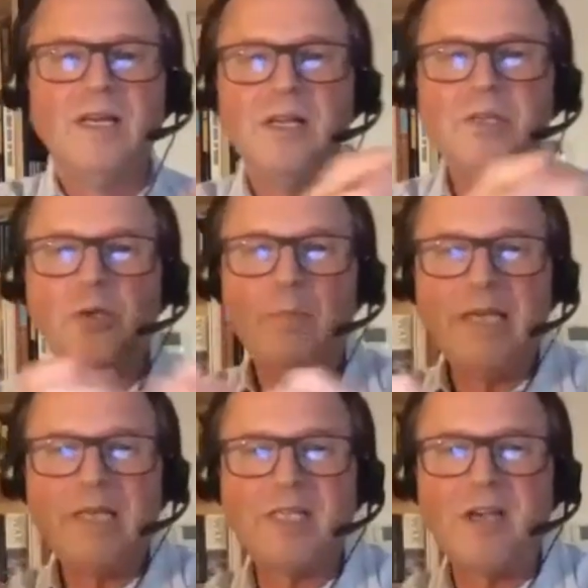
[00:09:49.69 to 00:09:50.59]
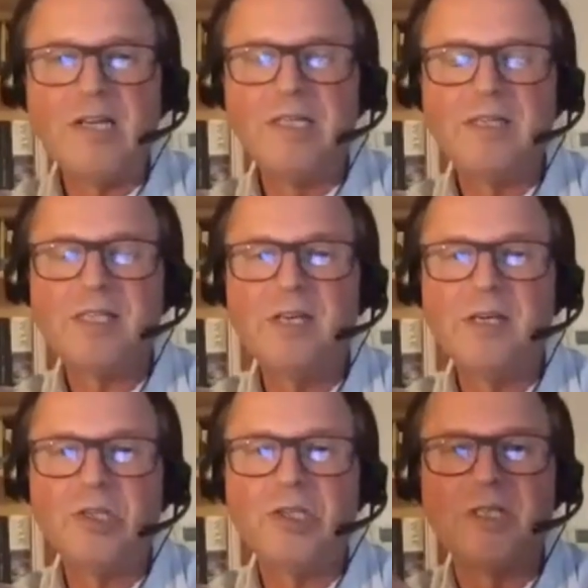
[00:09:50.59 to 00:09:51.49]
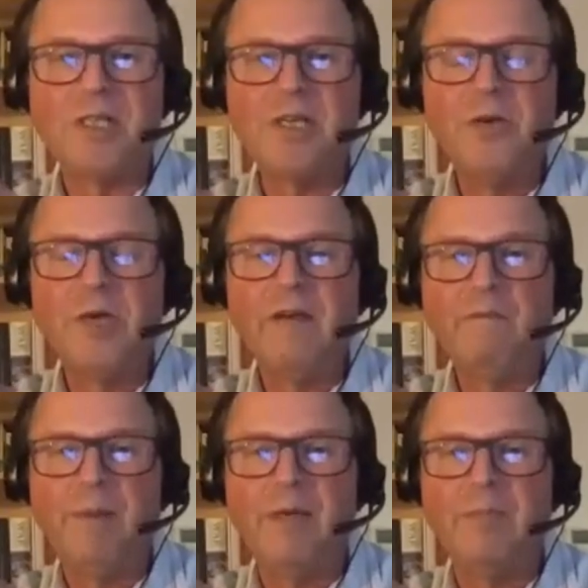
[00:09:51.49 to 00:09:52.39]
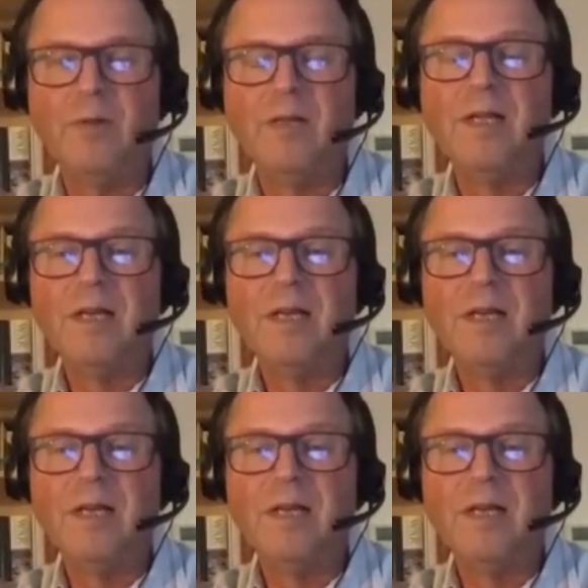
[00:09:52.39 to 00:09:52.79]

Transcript: and you make signed assertions that you give people,